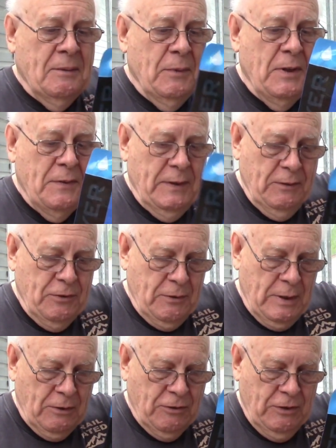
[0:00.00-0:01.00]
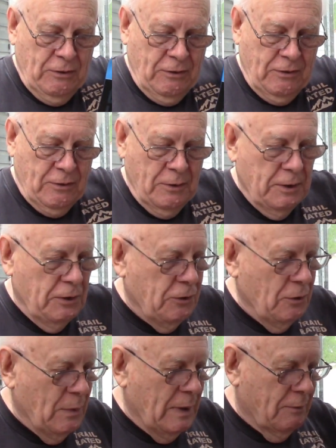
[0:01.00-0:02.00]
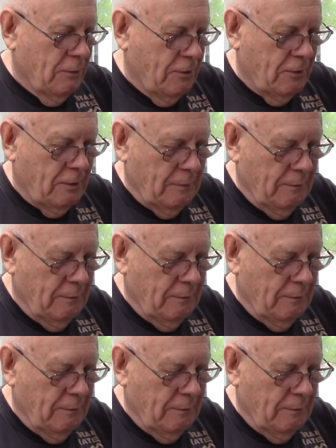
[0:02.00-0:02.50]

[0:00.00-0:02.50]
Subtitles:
with instructions, 32 ounce.